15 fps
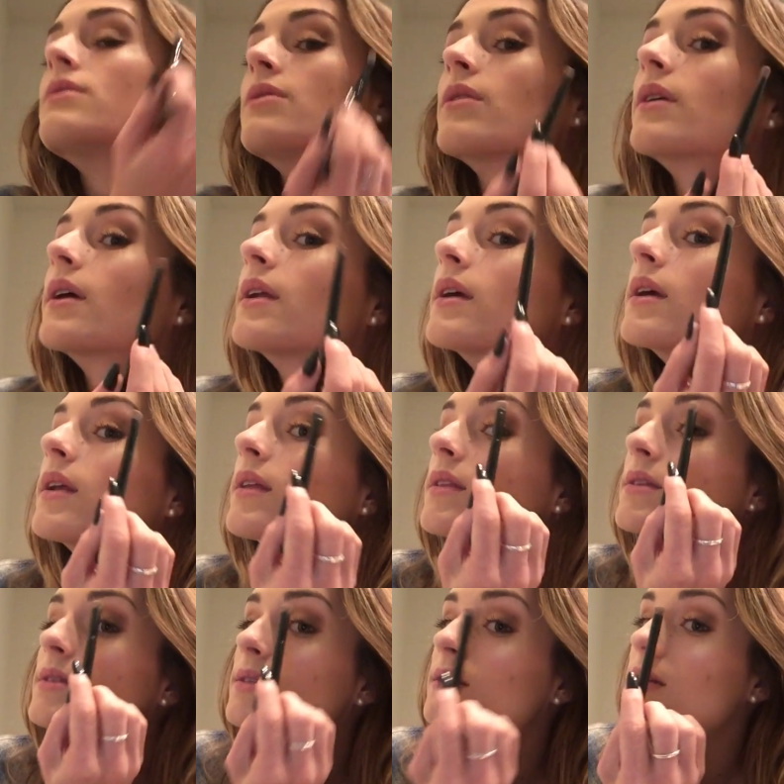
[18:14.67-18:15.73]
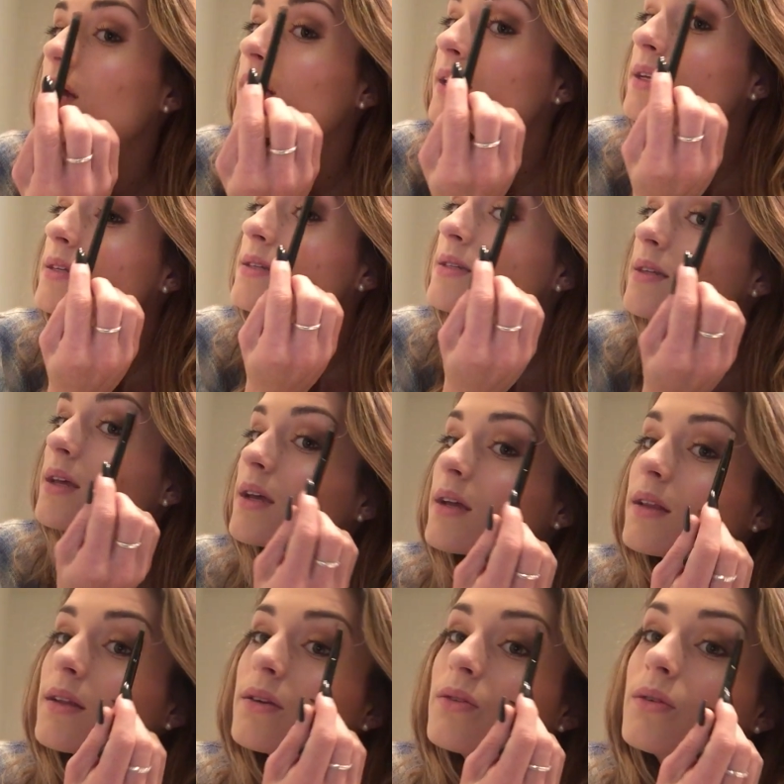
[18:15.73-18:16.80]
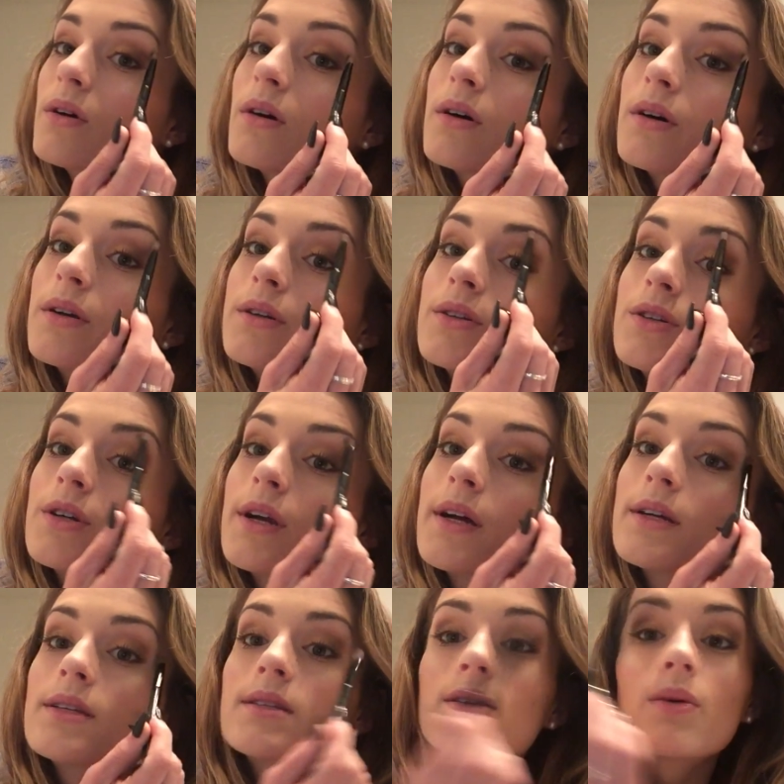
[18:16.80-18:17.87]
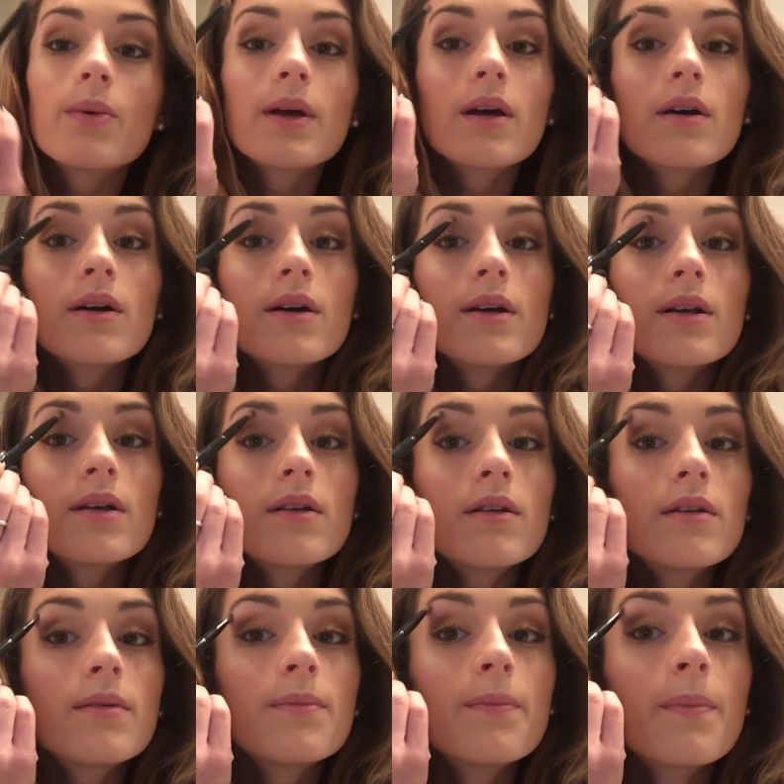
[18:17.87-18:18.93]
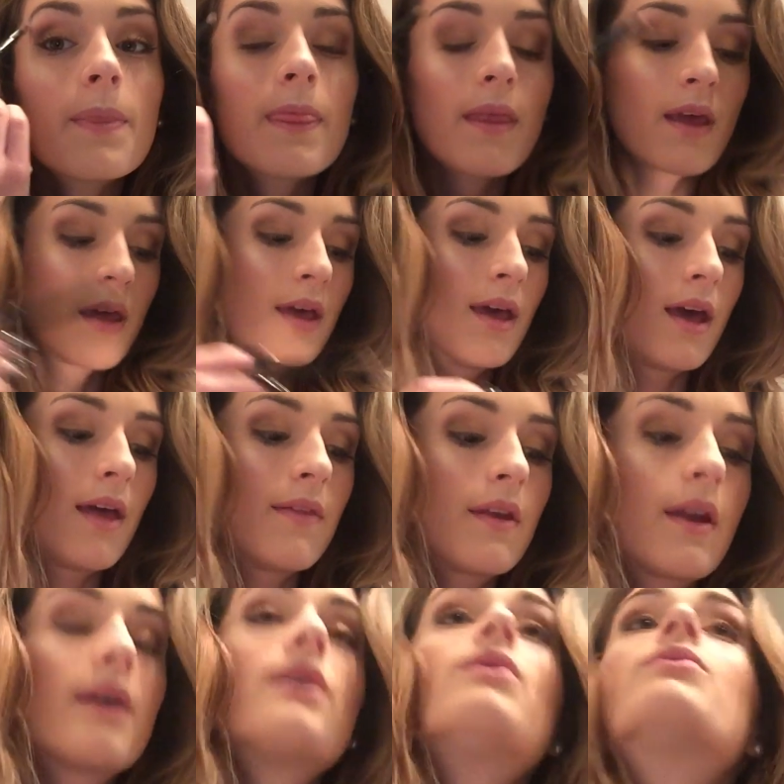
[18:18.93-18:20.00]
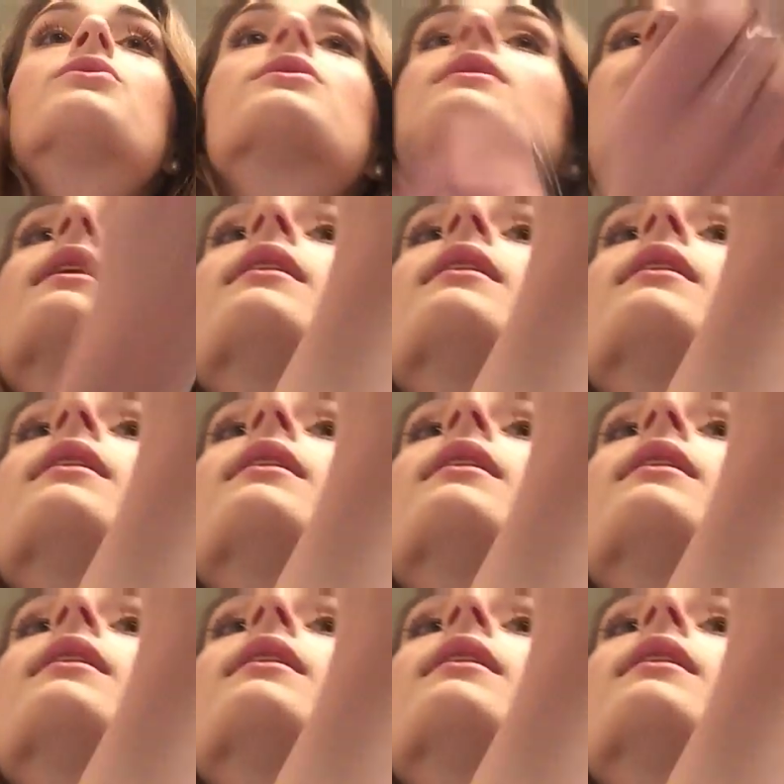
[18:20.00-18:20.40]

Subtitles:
So you're kind of getting this nice like little contrast going on. And then I usually